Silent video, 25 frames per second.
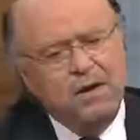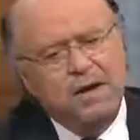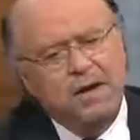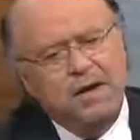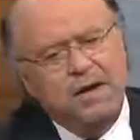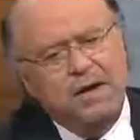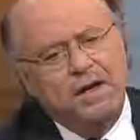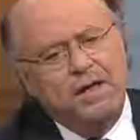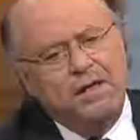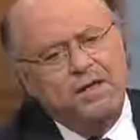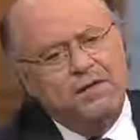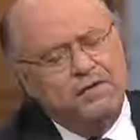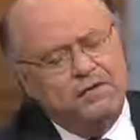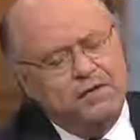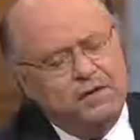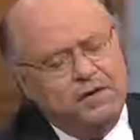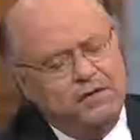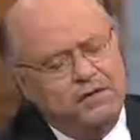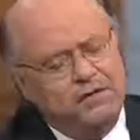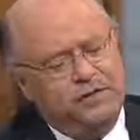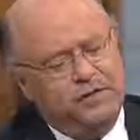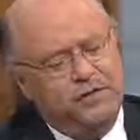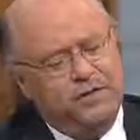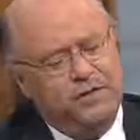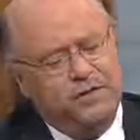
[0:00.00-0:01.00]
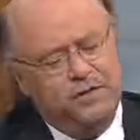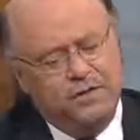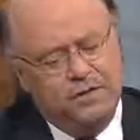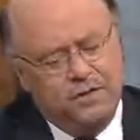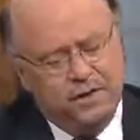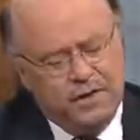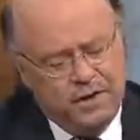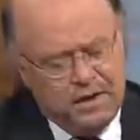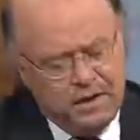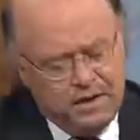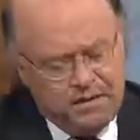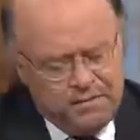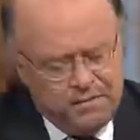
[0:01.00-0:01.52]
there's
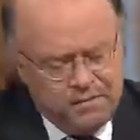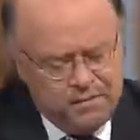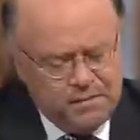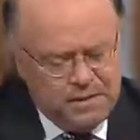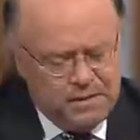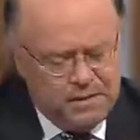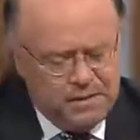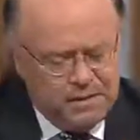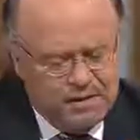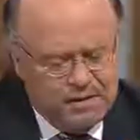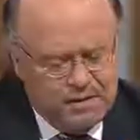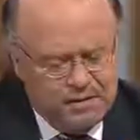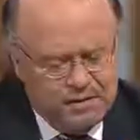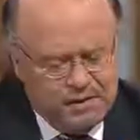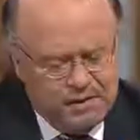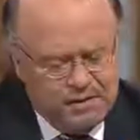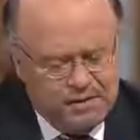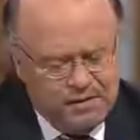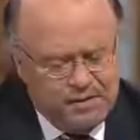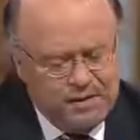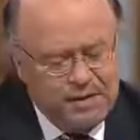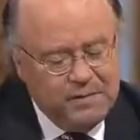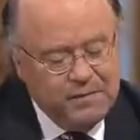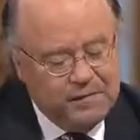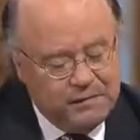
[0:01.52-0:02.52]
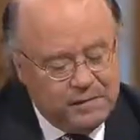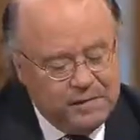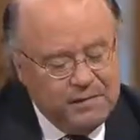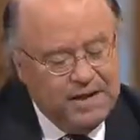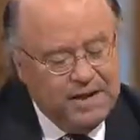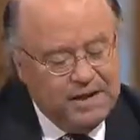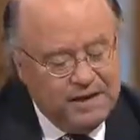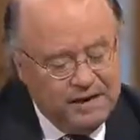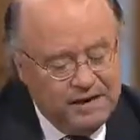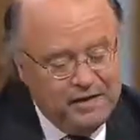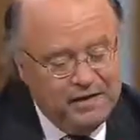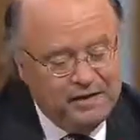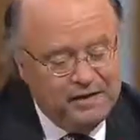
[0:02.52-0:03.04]
also, it seems to me
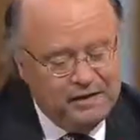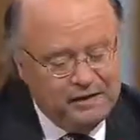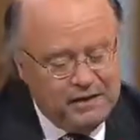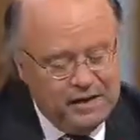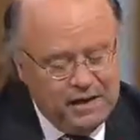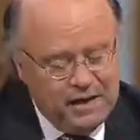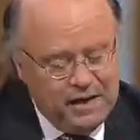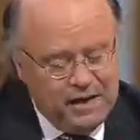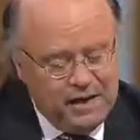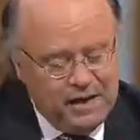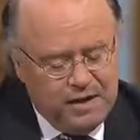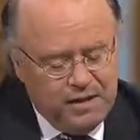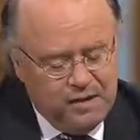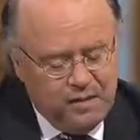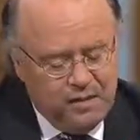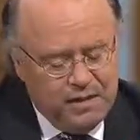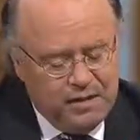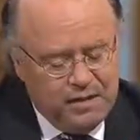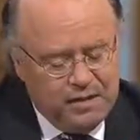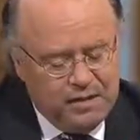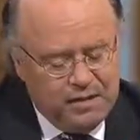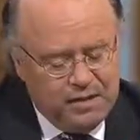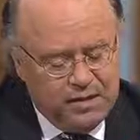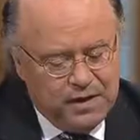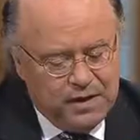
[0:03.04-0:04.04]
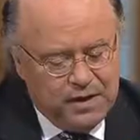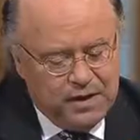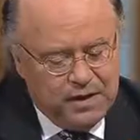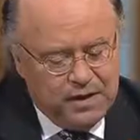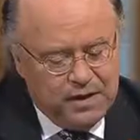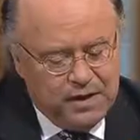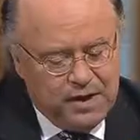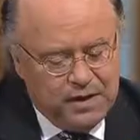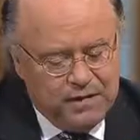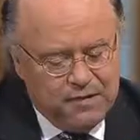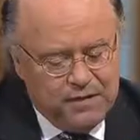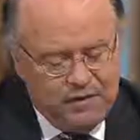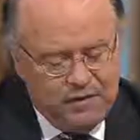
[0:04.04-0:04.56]
at least, with a
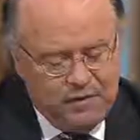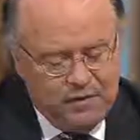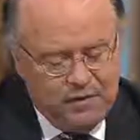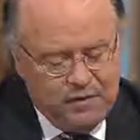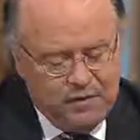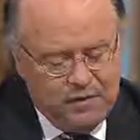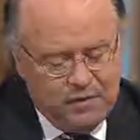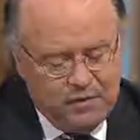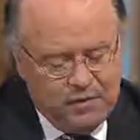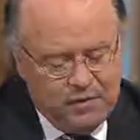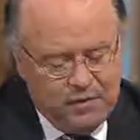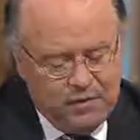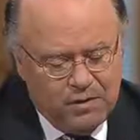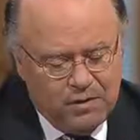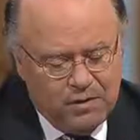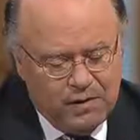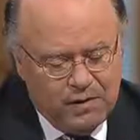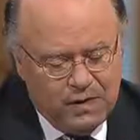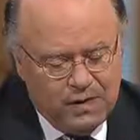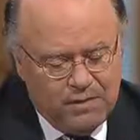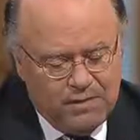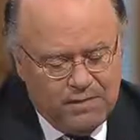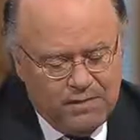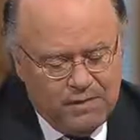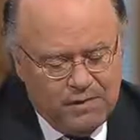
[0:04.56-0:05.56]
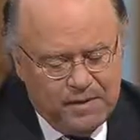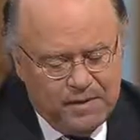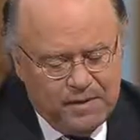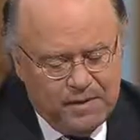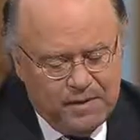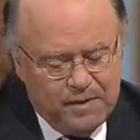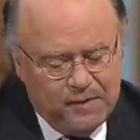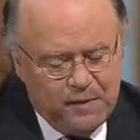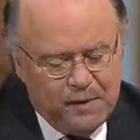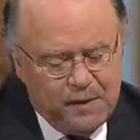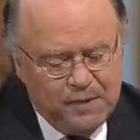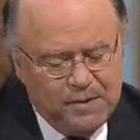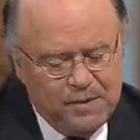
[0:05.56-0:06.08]
lot of these people,
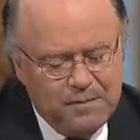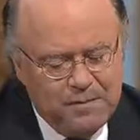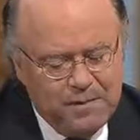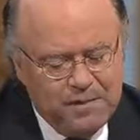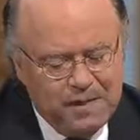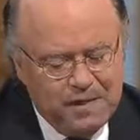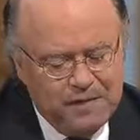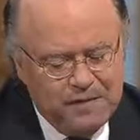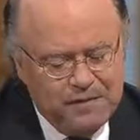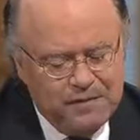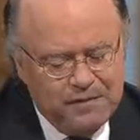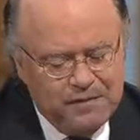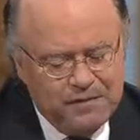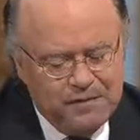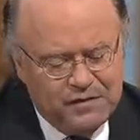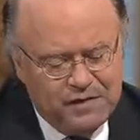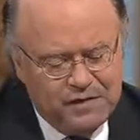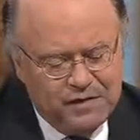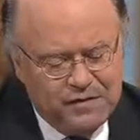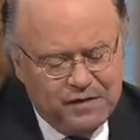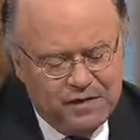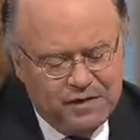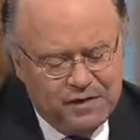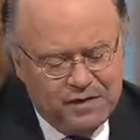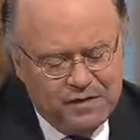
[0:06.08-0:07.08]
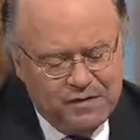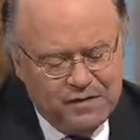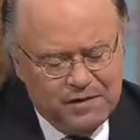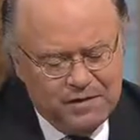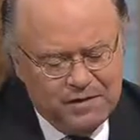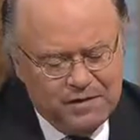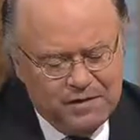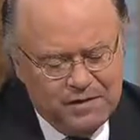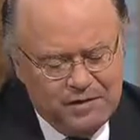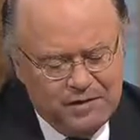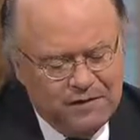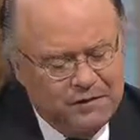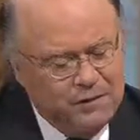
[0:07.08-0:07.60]
the fundamentalist is in the middle of
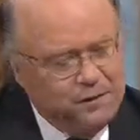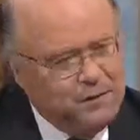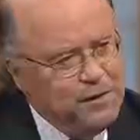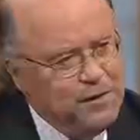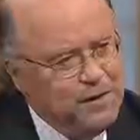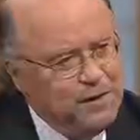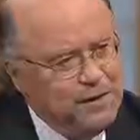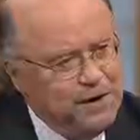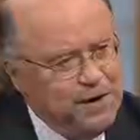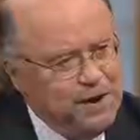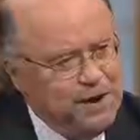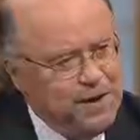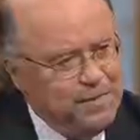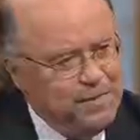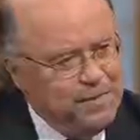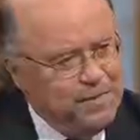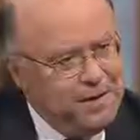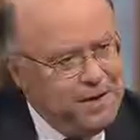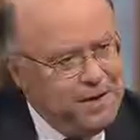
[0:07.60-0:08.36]
this as fair game.